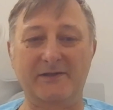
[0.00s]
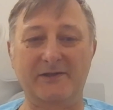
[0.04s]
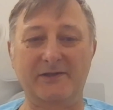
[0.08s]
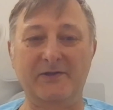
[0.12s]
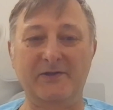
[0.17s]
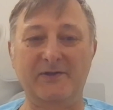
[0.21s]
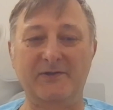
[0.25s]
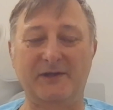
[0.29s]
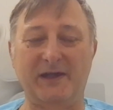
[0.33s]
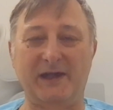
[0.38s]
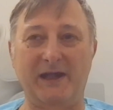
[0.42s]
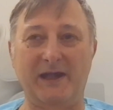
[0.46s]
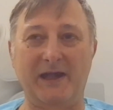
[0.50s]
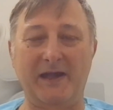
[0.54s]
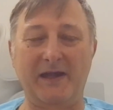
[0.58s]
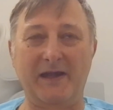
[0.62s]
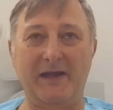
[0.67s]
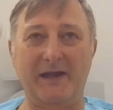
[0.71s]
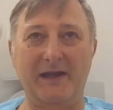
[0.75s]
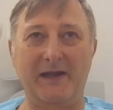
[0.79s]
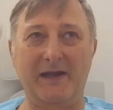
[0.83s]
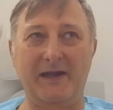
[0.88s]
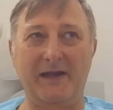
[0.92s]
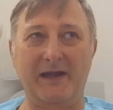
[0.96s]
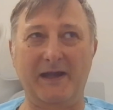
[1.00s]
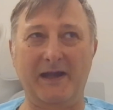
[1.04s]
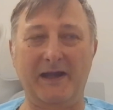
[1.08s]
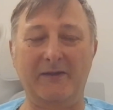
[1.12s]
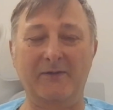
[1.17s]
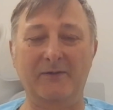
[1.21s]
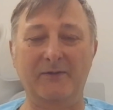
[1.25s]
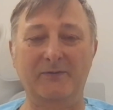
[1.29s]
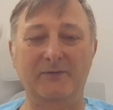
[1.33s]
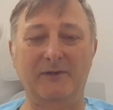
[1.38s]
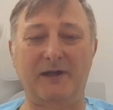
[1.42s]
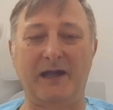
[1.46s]
using it,
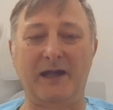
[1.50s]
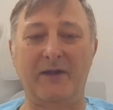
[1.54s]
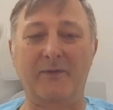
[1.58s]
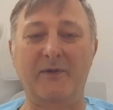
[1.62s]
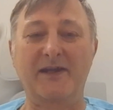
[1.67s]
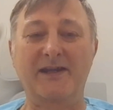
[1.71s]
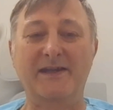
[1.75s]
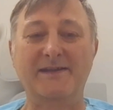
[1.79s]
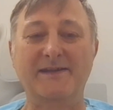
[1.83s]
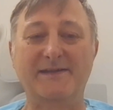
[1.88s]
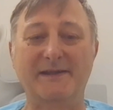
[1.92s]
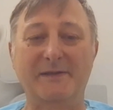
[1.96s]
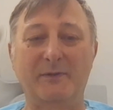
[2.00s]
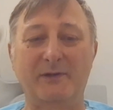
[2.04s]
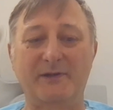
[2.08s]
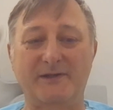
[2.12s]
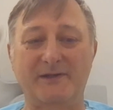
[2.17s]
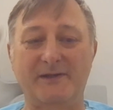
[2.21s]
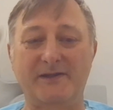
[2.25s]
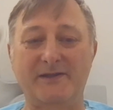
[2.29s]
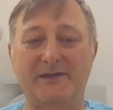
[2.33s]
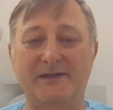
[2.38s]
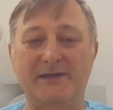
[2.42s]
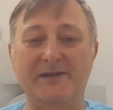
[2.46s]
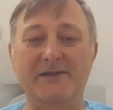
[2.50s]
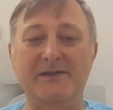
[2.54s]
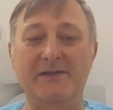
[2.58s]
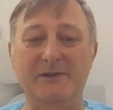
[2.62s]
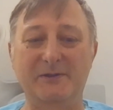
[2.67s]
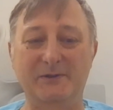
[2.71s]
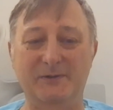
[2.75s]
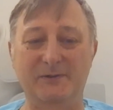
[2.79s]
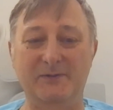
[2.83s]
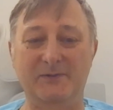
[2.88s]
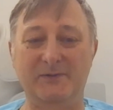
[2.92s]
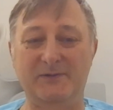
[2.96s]
how easy was it to
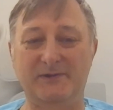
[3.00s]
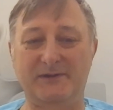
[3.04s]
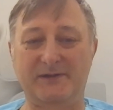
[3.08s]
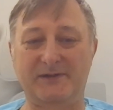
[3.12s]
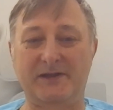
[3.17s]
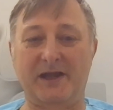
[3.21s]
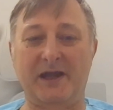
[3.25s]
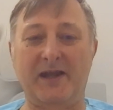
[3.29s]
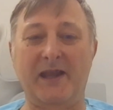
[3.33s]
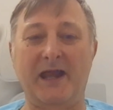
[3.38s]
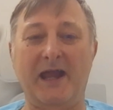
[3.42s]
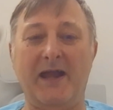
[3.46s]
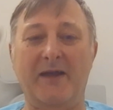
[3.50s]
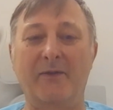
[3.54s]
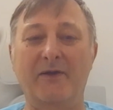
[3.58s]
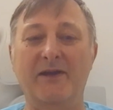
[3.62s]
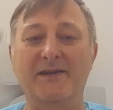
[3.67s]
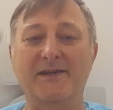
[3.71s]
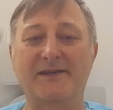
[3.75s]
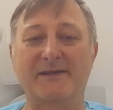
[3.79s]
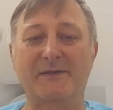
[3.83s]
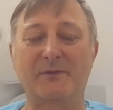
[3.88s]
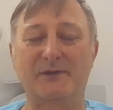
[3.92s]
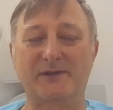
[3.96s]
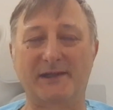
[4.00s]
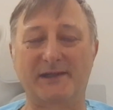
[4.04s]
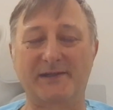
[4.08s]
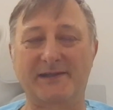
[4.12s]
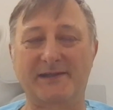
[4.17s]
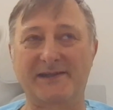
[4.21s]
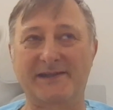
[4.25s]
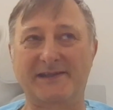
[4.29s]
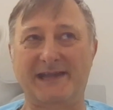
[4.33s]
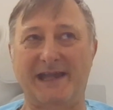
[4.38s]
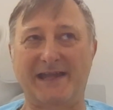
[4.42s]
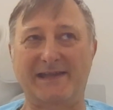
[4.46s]
use, and how easy was it to
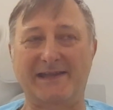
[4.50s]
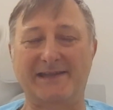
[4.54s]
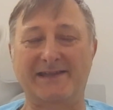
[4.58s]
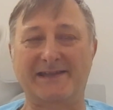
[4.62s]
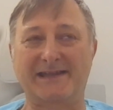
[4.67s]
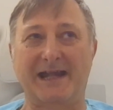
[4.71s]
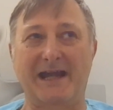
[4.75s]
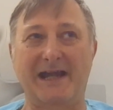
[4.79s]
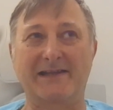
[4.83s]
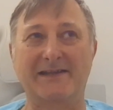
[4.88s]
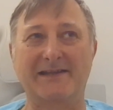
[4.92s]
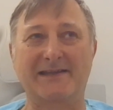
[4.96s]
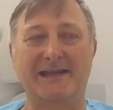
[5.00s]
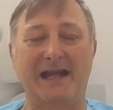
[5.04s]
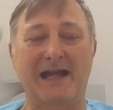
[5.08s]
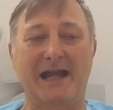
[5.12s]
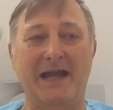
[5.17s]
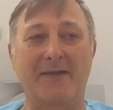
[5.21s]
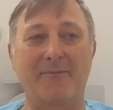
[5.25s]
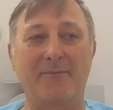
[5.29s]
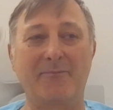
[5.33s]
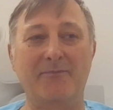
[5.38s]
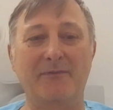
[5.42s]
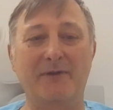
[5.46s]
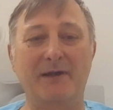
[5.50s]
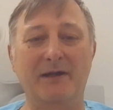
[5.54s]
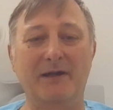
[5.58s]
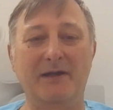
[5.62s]
set aside time